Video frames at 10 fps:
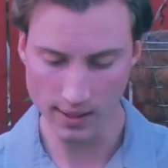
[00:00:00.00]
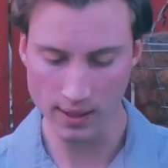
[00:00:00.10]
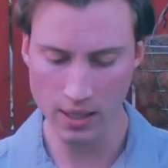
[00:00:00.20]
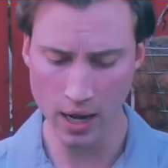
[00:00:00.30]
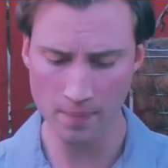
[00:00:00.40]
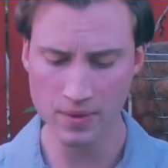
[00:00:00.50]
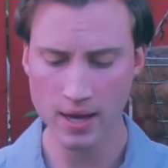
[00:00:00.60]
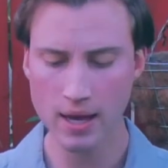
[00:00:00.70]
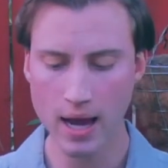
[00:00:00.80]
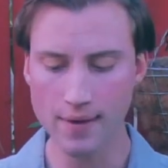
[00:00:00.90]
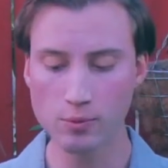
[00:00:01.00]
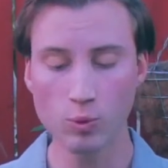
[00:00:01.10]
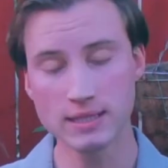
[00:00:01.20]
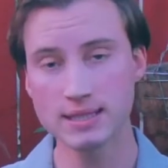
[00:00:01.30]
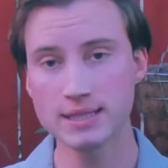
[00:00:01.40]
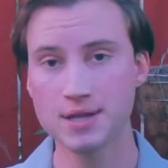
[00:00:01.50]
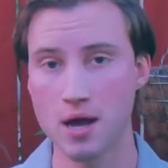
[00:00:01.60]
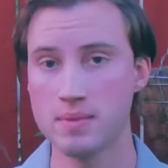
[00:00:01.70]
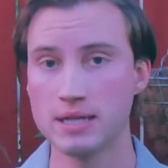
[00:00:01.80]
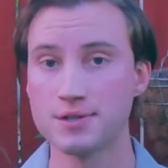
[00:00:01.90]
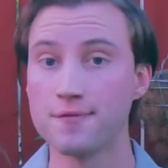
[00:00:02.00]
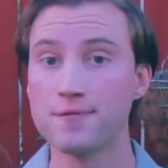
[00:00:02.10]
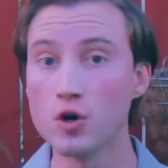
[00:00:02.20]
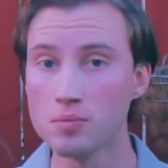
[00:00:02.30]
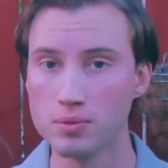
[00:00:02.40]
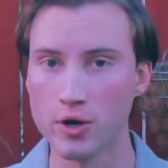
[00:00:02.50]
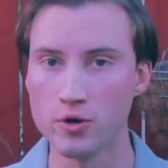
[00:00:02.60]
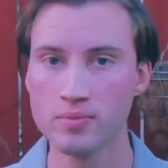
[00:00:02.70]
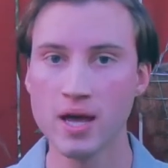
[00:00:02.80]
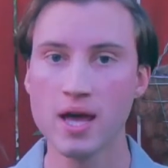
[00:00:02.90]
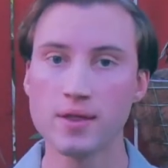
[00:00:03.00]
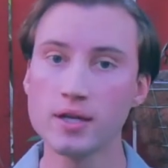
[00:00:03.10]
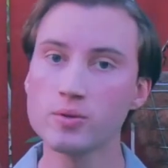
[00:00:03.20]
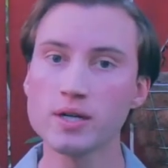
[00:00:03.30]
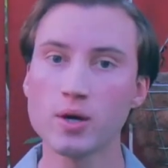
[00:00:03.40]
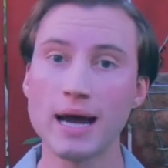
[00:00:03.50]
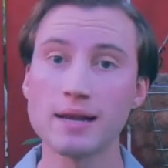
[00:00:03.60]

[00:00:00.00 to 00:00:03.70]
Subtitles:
And then once these come into full bloom, then you can go ahead